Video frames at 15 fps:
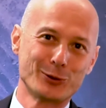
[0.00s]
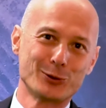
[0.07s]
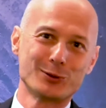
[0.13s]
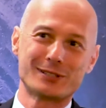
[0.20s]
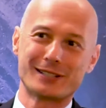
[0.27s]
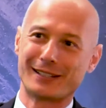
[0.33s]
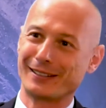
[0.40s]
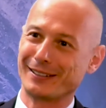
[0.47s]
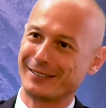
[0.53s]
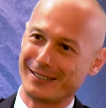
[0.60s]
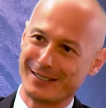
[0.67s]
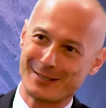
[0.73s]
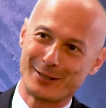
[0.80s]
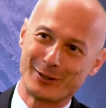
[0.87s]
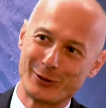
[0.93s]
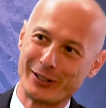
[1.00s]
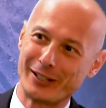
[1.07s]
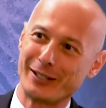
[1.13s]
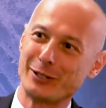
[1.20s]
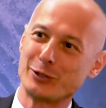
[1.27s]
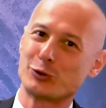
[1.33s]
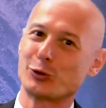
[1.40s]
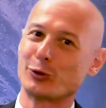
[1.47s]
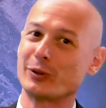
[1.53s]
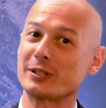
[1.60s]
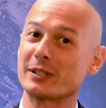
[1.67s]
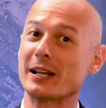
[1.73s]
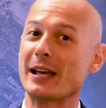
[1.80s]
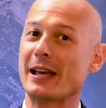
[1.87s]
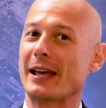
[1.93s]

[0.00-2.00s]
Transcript: rules and the Thessaloniki insurance,